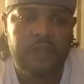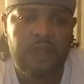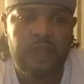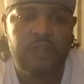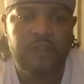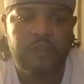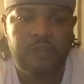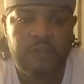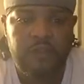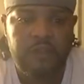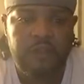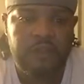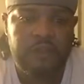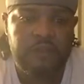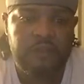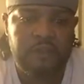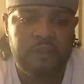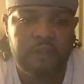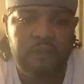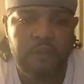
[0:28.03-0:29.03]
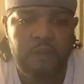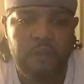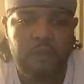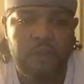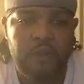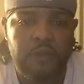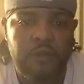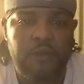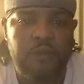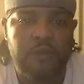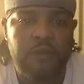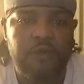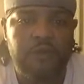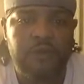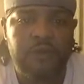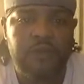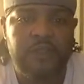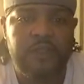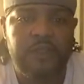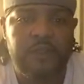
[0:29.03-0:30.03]
other ones, decoding words
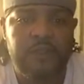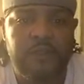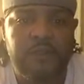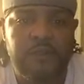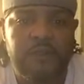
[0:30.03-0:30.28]
with their